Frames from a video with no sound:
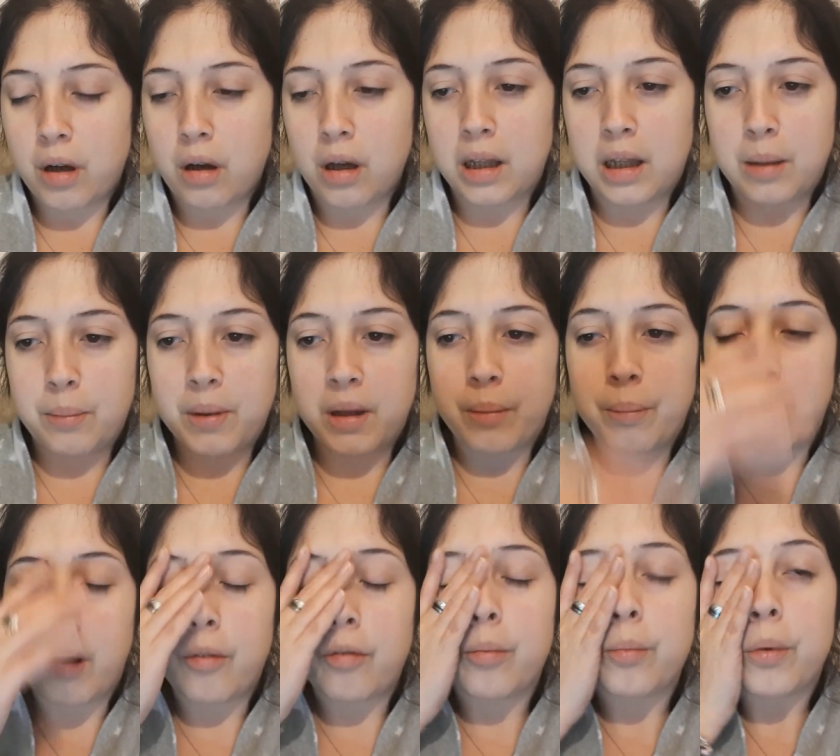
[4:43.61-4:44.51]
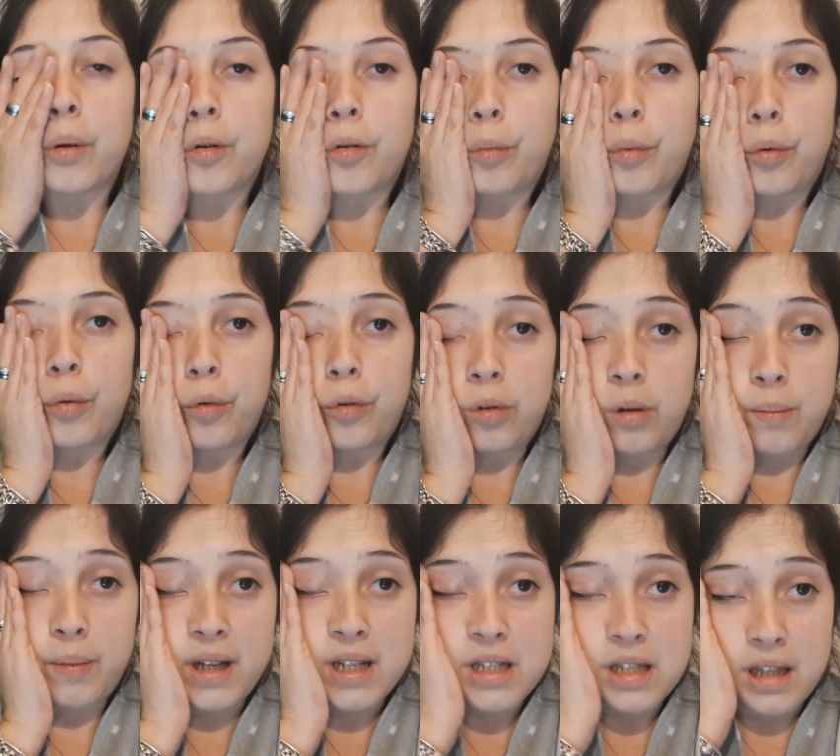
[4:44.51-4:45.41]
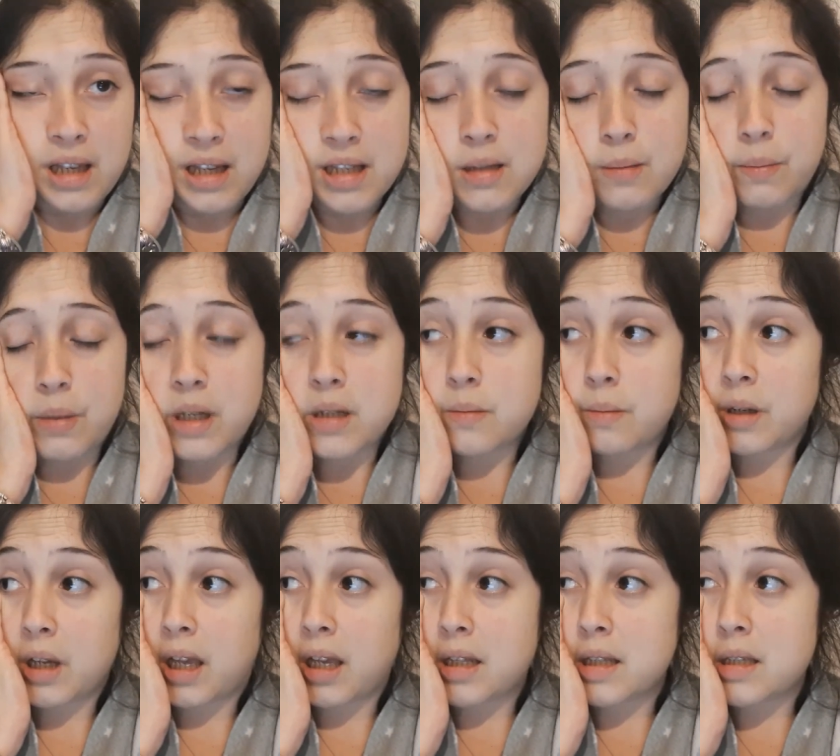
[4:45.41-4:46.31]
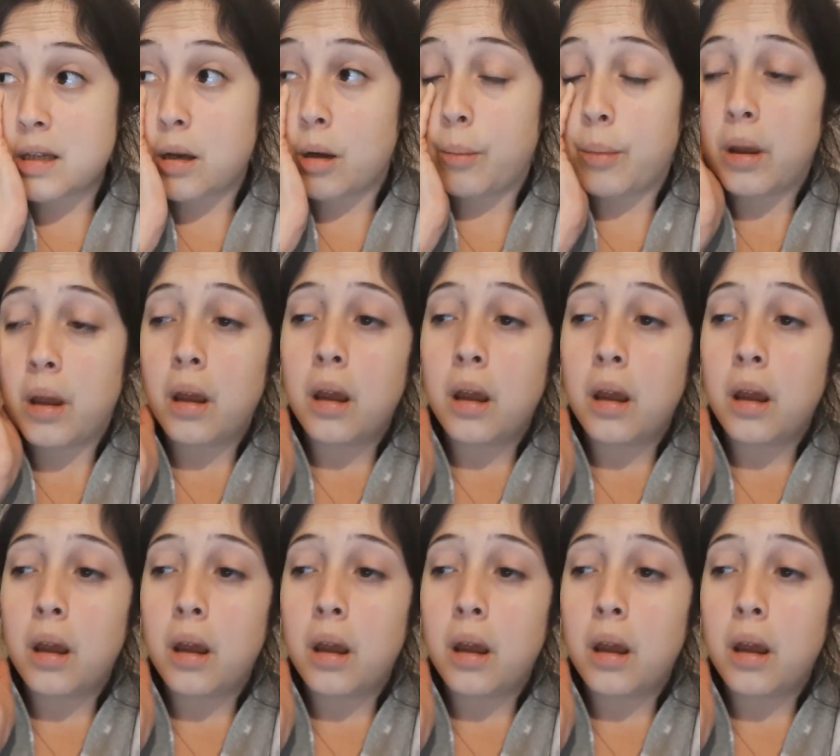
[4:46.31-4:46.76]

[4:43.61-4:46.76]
kindly picked me up from the hospital and took me back to theirs and picked my kids up.